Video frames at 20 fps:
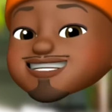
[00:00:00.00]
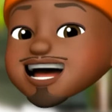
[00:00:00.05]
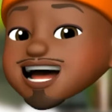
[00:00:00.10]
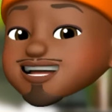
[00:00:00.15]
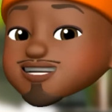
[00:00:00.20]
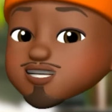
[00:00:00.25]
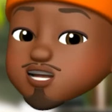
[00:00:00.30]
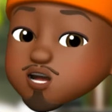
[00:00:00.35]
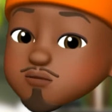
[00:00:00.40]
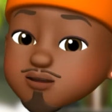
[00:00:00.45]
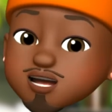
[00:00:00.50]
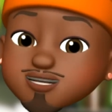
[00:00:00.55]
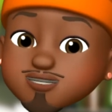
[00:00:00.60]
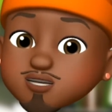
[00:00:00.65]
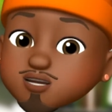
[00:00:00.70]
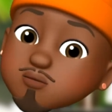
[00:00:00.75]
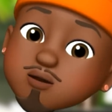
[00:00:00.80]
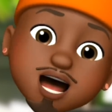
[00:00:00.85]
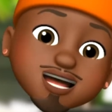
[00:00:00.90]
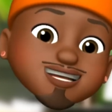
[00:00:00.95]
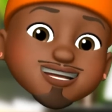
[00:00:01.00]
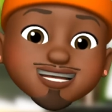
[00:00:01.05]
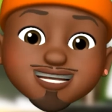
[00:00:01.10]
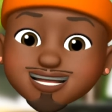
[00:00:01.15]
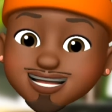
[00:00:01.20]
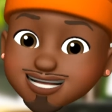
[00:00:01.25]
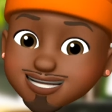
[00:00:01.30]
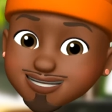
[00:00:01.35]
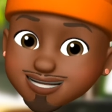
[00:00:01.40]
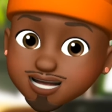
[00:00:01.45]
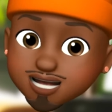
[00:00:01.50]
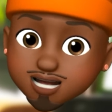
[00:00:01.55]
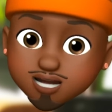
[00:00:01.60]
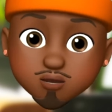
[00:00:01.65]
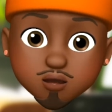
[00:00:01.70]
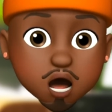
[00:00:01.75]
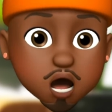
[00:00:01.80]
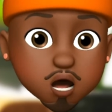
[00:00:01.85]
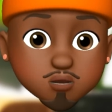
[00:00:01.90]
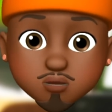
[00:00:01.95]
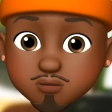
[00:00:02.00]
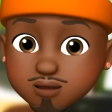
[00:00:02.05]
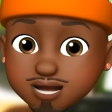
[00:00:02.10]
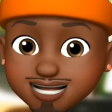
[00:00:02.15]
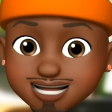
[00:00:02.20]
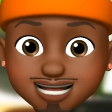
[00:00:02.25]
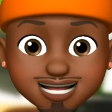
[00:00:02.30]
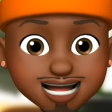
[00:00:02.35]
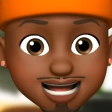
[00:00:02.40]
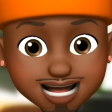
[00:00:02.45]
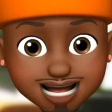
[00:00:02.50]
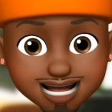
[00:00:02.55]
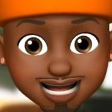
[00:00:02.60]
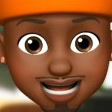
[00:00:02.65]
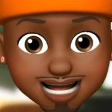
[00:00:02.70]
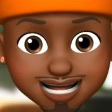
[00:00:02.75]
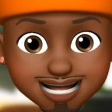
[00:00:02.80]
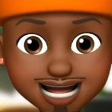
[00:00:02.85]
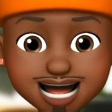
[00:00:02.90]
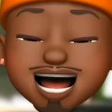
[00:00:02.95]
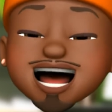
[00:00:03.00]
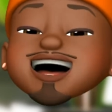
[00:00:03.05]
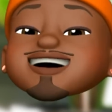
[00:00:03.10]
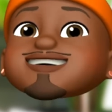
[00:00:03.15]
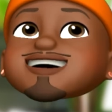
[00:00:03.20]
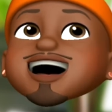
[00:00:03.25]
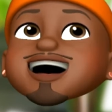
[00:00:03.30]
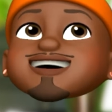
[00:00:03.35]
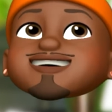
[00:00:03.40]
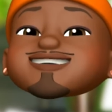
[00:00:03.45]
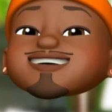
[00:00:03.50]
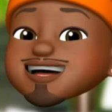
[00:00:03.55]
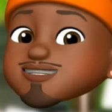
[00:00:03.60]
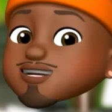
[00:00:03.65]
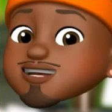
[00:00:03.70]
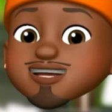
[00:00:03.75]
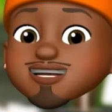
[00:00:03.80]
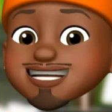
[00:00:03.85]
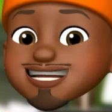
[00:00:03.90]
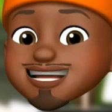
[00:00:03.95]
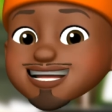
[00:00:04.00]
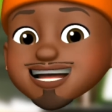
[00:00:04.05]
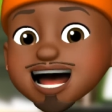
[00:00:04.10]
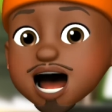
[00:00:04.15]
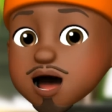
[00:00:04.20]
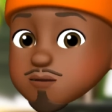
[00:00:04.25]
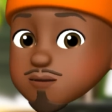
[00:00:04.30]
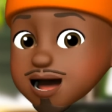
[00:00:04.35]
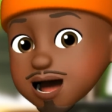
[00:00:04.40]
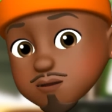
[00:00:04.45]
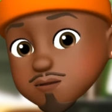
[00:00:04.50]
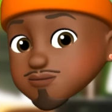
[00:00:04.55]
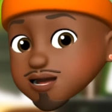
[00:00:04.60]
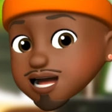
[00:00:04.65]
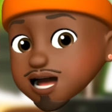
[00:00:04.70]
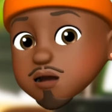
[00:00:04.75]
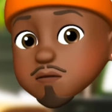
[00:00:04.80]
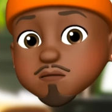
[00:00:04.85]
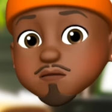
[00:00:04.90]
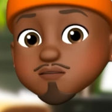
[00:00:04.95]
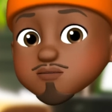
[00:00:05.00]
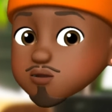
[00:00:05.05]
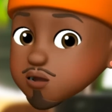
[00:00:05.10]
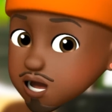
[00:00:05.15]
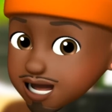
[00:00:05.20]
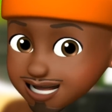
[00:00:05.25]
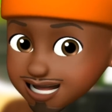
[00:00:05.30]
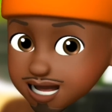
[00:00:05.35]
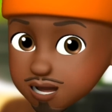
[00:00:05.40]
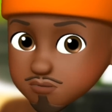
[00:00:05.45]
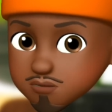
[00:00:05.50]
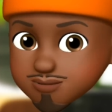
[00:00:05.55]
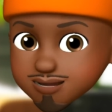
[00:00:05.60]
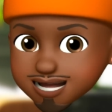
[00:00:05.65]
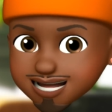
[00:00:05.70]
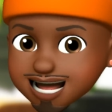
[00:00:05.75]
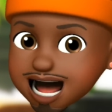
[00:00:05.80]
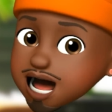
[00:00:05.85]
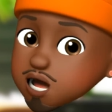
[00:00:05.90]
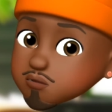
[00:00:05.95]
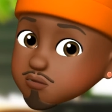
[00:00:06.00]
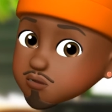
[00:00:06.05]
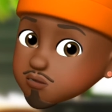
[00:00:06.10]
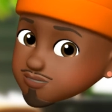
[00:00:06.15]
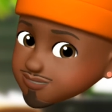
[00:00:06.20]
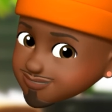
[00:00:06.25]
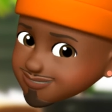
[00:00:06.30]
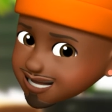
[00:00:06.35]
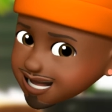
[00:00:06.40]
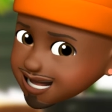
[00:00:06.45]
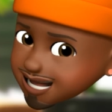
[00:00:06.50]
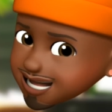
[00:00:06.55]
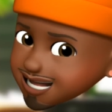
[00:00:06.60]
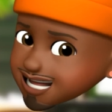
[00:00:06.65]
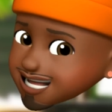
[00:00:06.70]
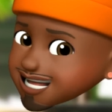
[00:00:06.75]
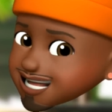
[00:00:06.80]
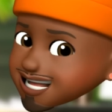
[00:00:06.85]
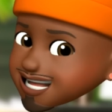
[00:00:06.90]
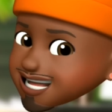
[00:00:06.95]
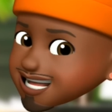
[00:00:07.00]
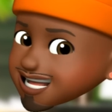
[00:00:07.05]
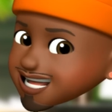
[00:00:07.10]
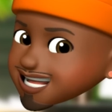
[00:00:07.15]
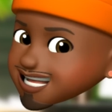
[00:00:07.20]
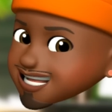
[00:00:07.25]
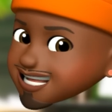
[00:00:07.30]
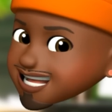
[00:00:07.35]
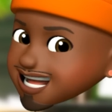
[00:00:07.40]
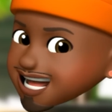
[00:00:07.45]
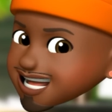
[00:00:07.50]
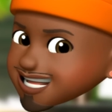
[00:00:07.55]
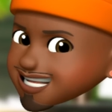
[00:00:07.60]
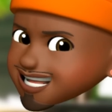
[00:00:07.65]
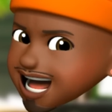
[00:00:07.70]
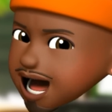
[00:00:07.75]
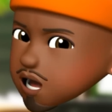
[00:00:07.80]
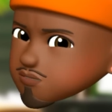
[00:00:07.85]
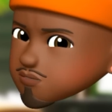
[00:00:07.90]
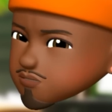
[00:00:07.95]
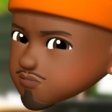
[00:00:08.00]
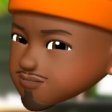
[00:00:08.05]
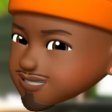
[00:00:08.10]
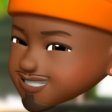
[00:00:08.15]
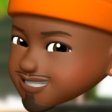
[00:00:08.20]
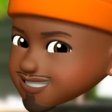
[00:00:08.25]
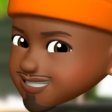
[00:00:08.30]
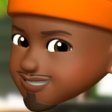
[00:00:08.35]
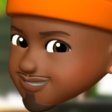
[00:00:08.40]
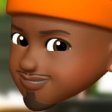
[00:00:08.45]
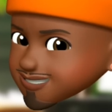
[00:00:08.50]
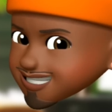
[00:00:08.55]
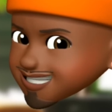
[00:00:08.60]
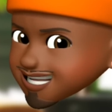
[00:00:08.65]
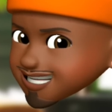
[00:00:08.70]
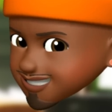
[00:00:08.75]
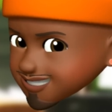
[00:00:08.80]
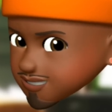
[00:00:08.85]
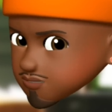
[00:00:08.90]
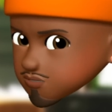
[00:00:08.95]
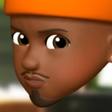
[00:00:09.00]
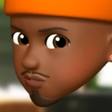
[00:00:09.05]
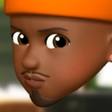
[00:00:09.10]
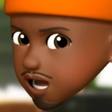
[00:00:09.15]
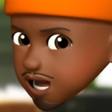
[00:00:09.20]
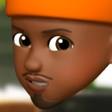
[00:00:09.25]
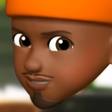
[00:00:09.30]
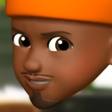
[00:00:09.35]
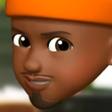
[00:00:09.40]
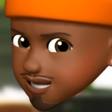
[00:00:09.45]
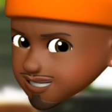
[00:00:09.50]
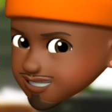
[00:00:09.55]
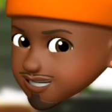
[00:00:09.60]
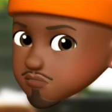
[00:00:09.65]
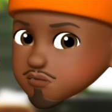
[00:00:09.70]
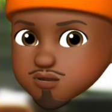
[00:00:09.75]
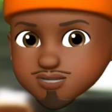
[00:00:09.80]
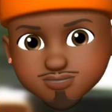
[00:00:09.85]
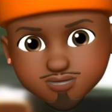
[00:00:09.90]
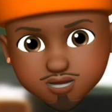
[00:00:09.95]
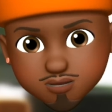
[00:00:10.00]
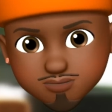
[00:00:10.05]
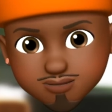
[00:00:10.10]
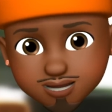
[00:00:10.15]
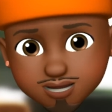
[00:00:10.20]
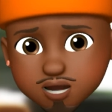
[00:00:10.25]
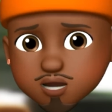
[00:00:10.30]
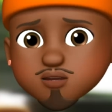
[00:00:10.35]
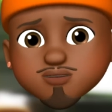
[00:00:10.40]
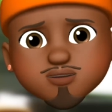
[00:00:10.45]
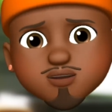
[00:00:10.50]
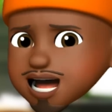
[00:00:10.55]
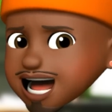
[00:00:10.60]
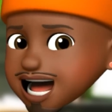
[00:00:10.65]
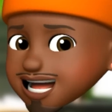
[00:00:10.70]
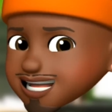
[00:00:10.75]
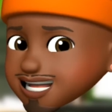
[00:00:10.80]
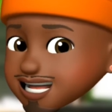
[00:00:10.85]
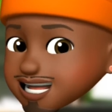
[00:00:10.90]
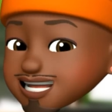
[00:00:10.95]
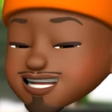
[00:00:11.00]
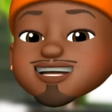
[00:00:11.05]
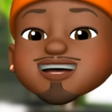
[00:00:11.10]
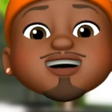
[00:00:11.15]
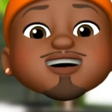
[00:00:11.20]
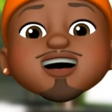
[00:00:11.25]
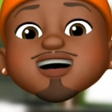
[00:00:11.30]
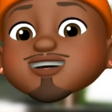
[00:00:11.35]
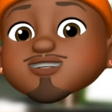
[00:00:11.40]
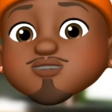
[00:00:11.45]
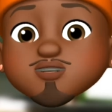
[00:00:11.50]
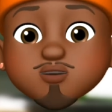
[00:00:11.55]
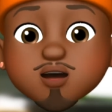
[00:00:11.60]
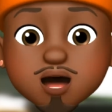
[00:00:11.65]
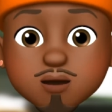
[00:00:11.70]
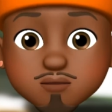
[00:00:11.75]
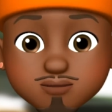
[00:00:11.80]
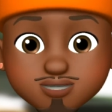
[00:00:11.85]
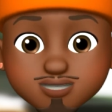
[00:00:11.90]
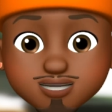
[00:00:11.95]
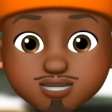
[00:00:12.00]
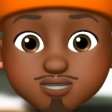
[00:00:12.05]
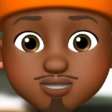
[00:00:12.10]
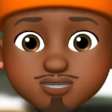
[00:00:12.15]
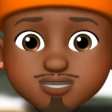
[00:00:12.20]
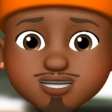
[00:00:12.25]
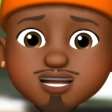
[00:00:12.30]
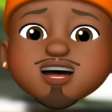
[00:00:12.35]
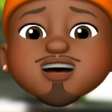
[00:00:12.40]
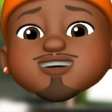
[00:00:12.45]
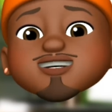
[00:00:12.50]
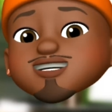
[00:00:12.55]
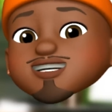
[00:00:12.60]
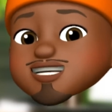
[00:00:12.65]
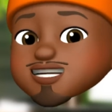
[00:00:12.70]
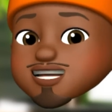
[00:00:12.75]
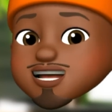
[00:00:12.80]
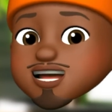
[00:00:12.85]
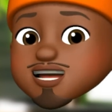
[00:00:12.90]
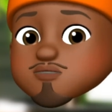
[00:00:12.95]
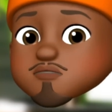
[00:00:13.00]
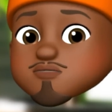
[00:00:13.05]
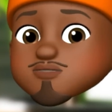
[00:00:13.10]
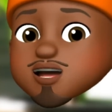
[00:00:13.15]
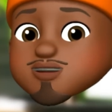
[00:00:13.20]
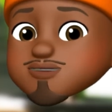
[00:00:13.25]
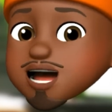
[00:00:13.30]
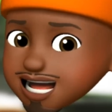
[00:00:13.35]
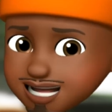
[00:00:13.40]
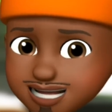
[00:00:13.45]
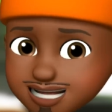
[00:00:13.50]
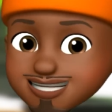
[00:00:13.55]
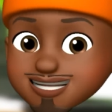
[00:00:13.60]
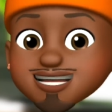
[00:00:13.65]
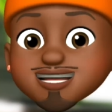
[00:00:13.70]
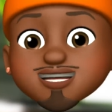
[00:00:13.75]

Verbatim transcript: Thanks so much for watching this video all the way to the end. They definitely got my blood boiling, but I will say that I will be tuned in to Real Housewives of Potomac for at least the next few episodes to see if I need